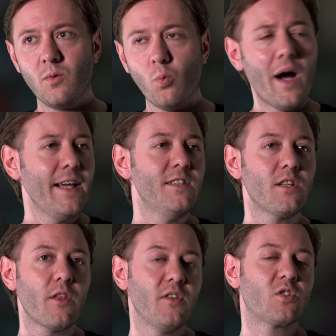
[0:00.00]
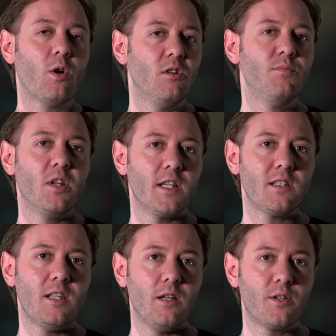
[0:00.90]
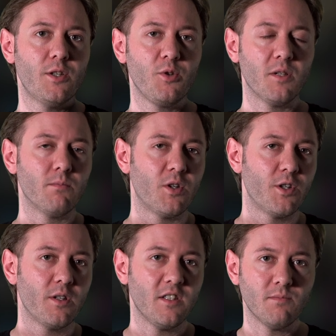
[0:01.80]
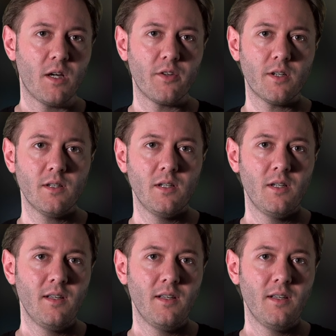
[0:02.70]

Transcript: Why is it that this cold-blooded killer who could murder his mother,